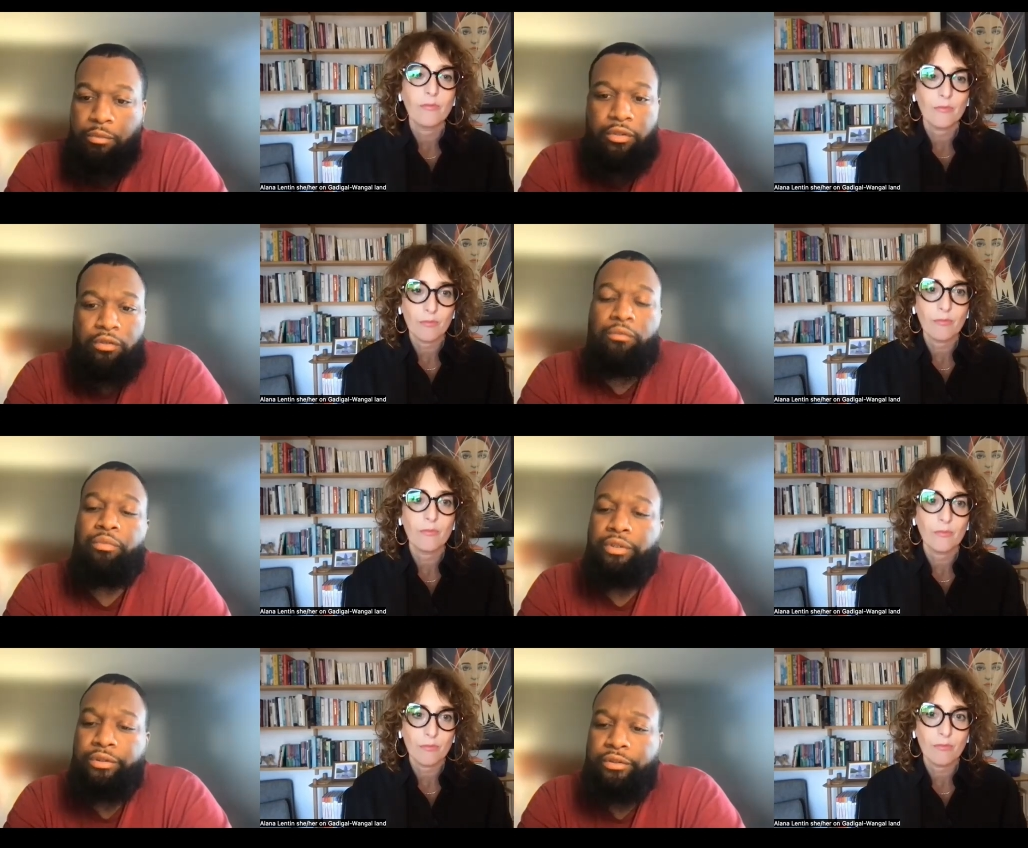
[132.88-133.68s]
Speaker 1: political
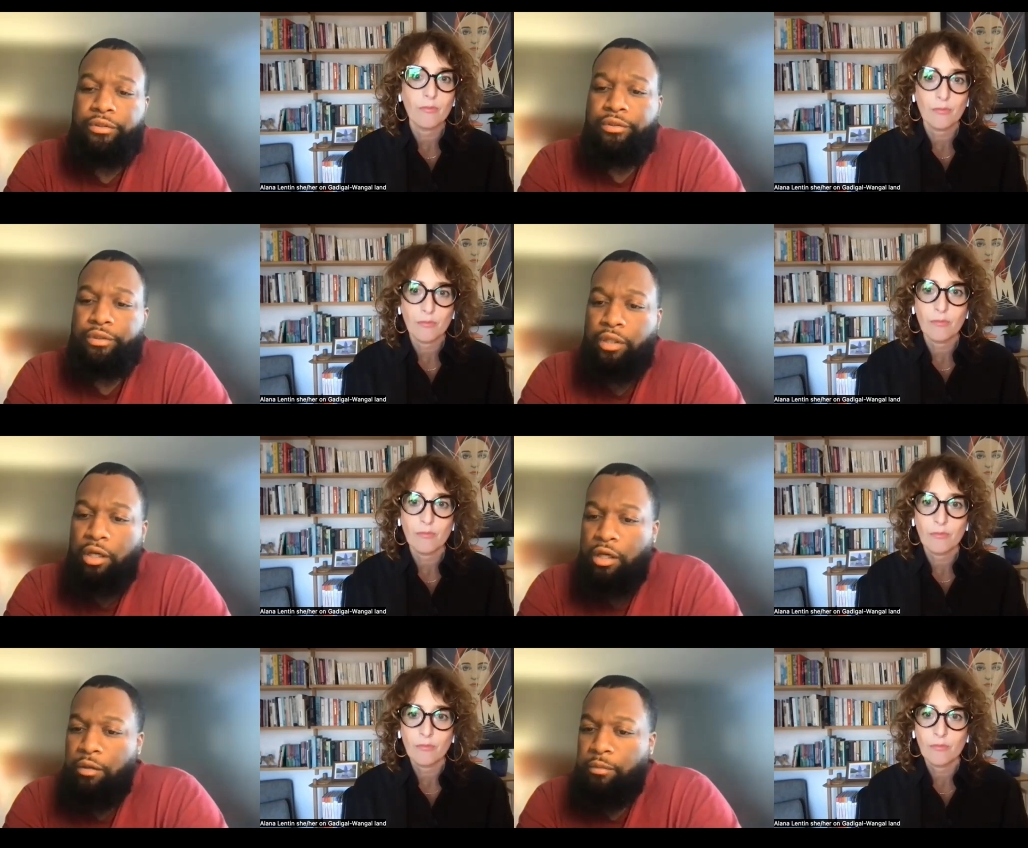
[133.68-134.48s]
prisoners
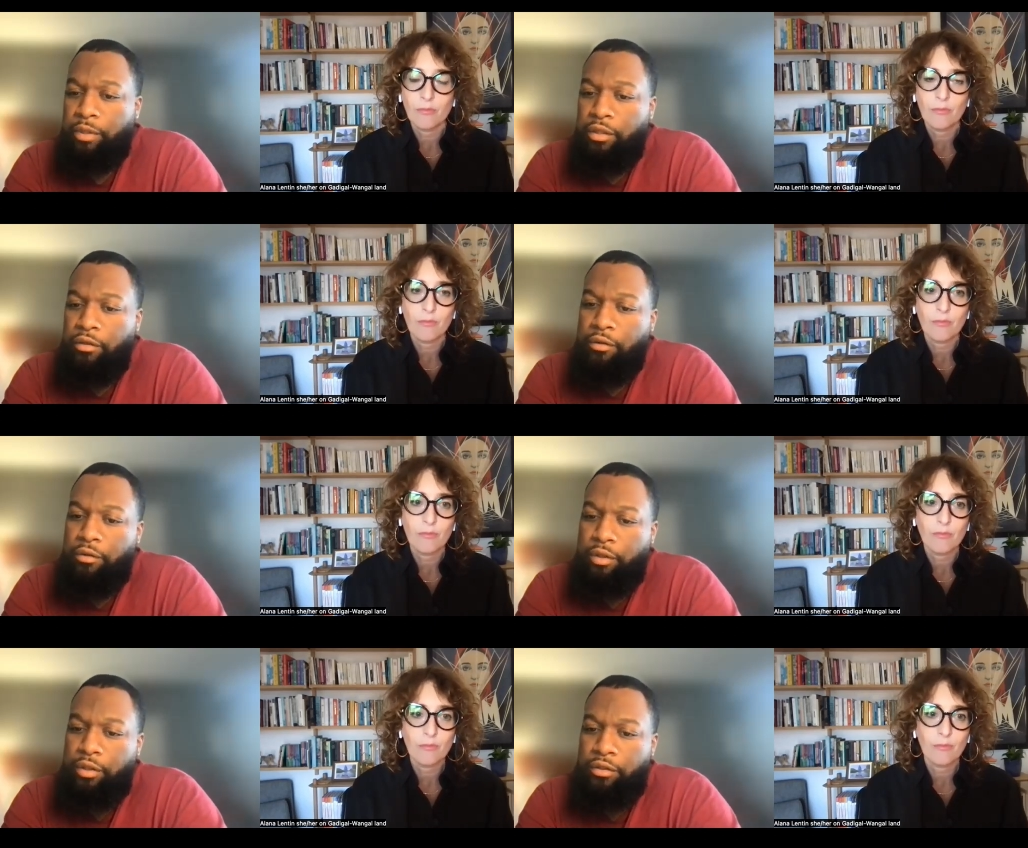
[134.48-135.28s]
um, here
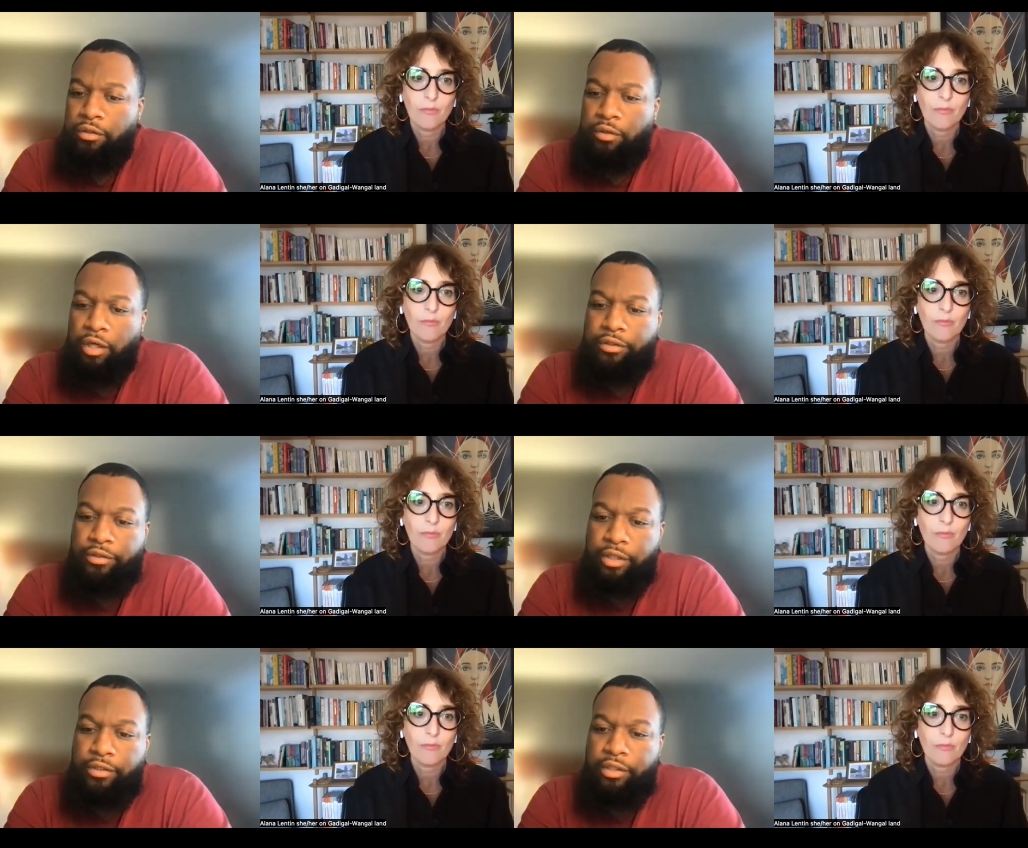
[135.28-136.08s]
in the United
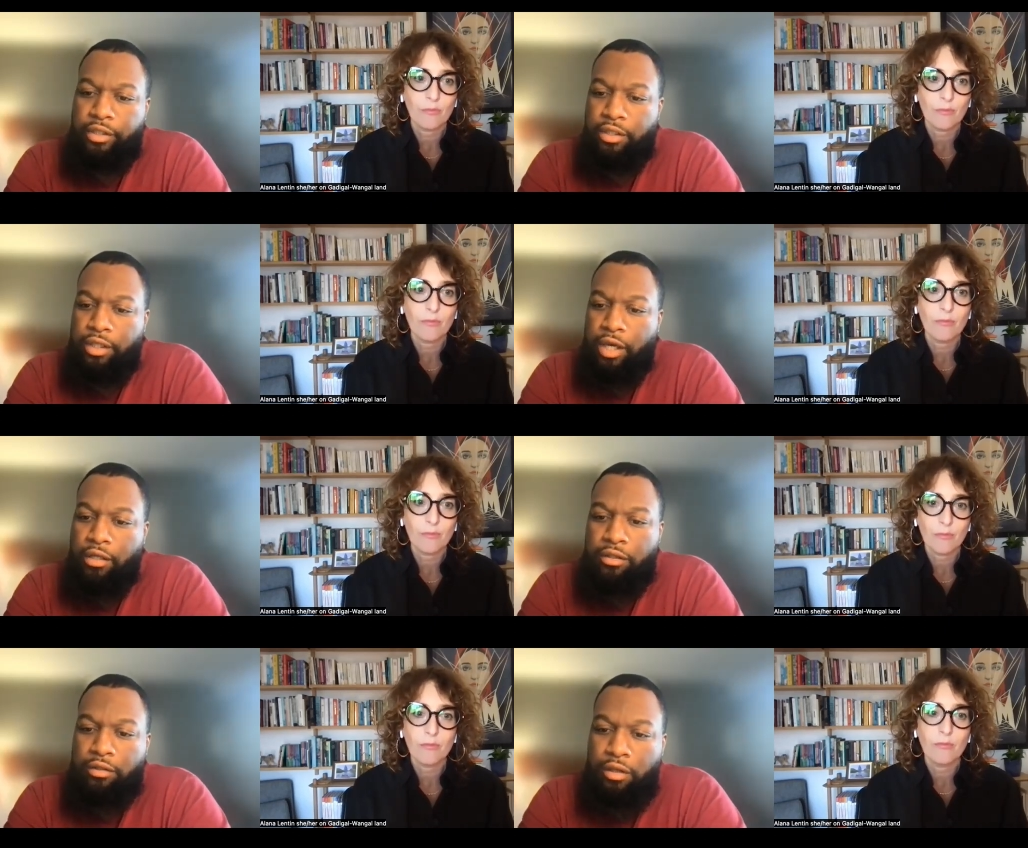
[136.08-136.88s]
States in
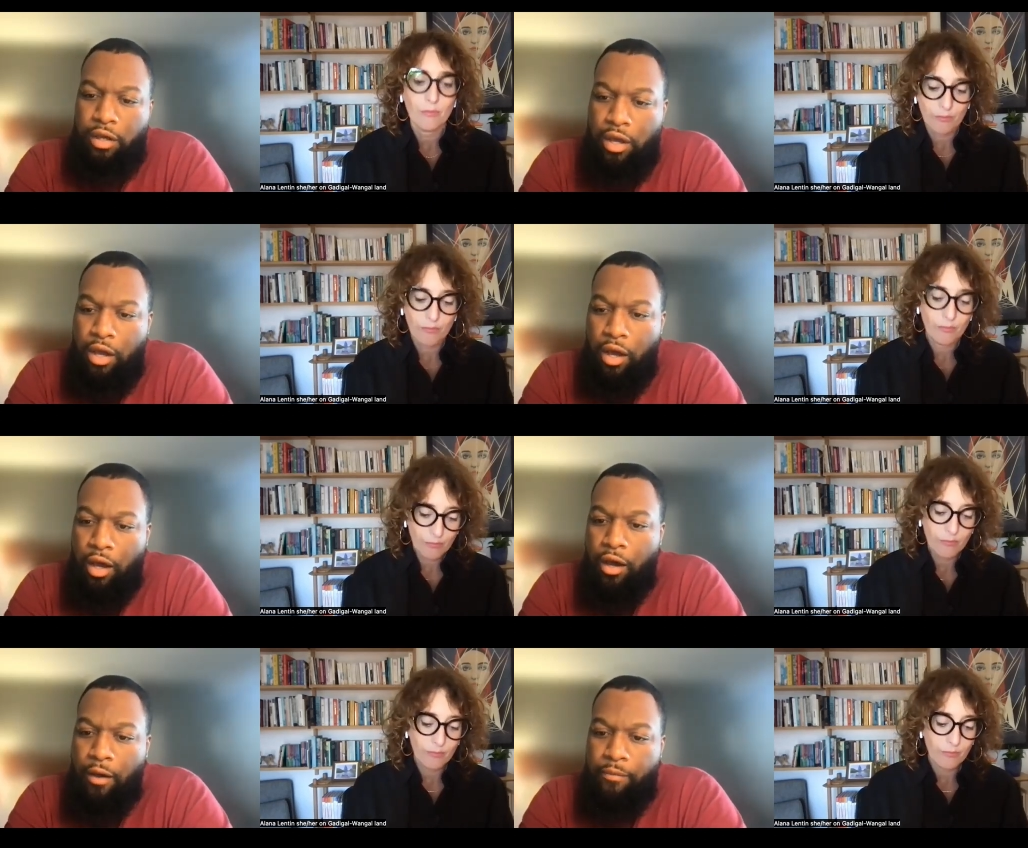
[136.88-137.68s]
Indiana.
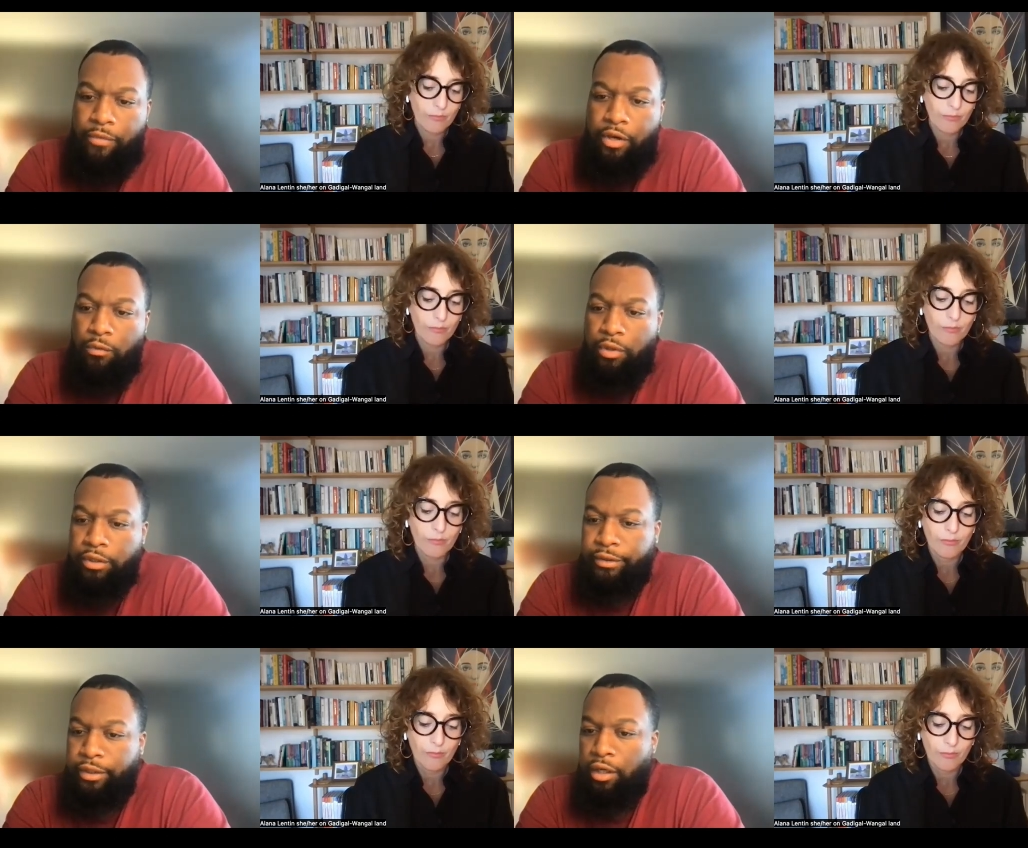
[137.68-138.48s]
Um, there
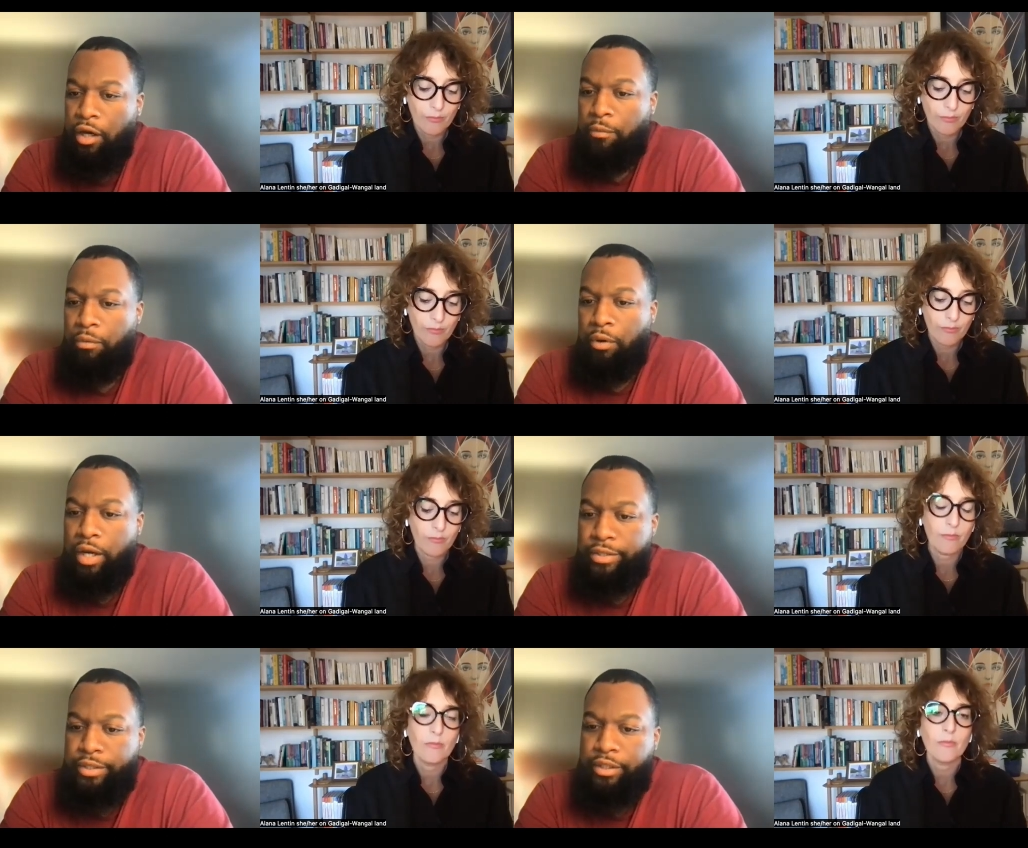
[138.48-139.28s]
was an
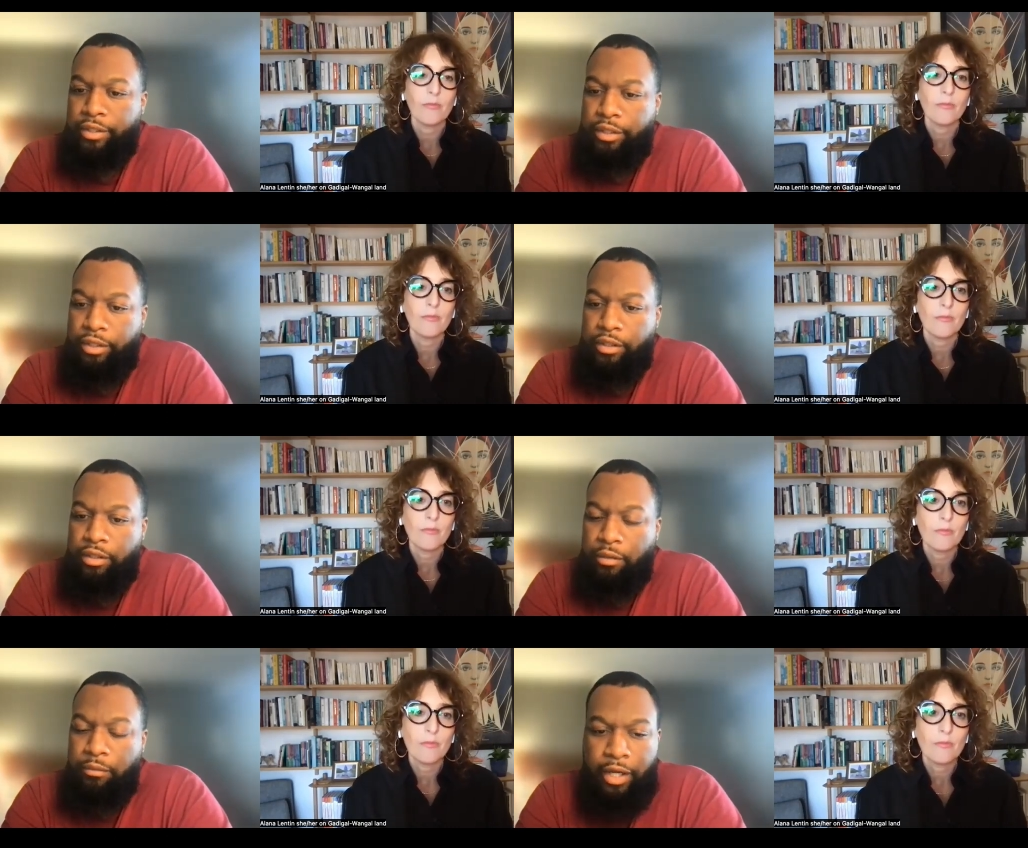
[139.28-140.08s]
uprising in
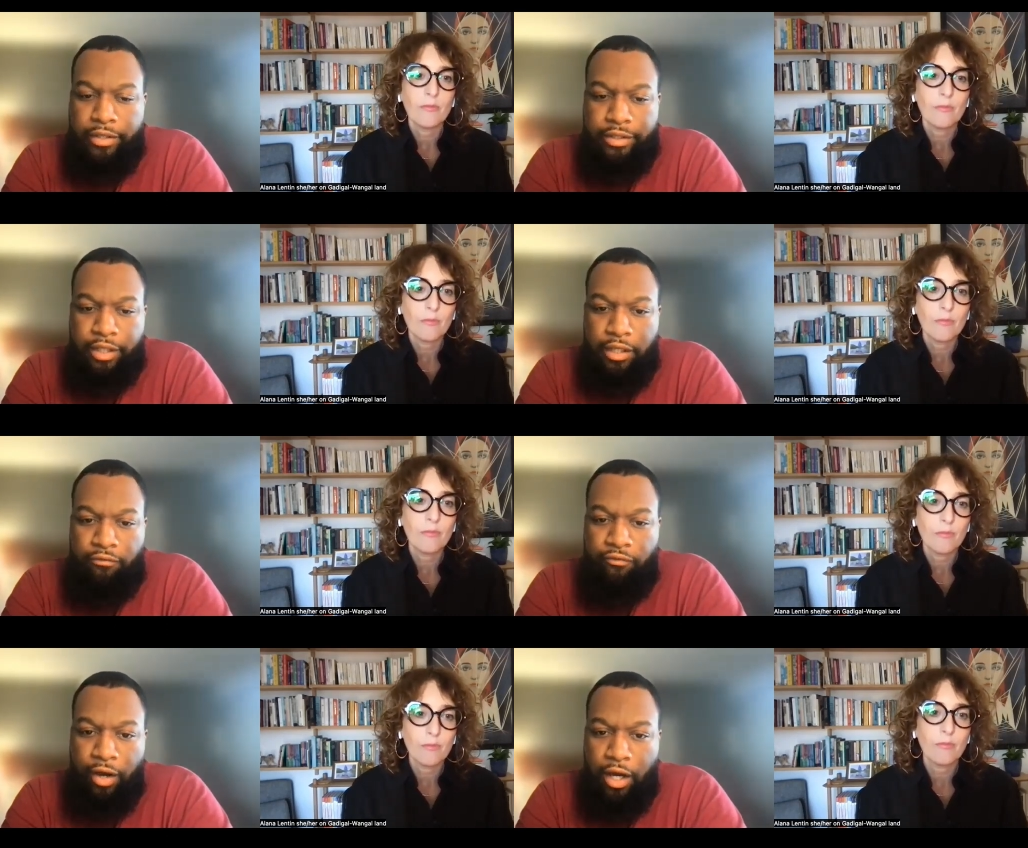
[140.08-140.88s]

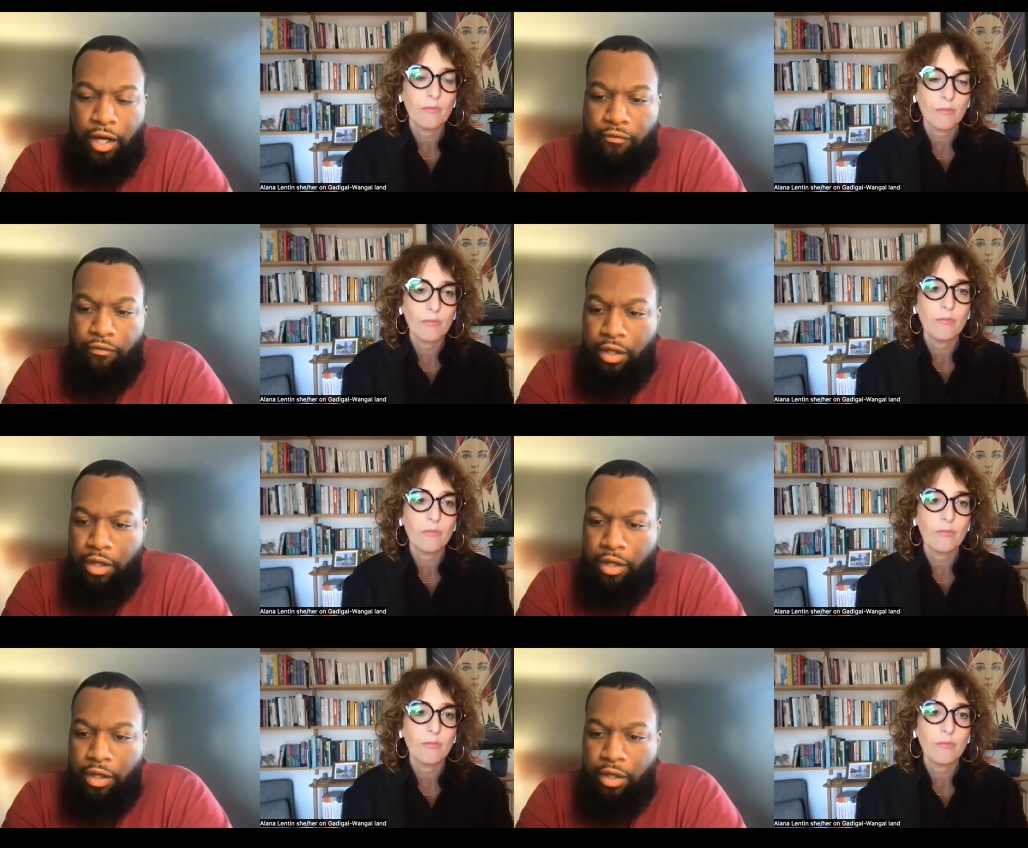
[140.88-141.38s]
1985 um,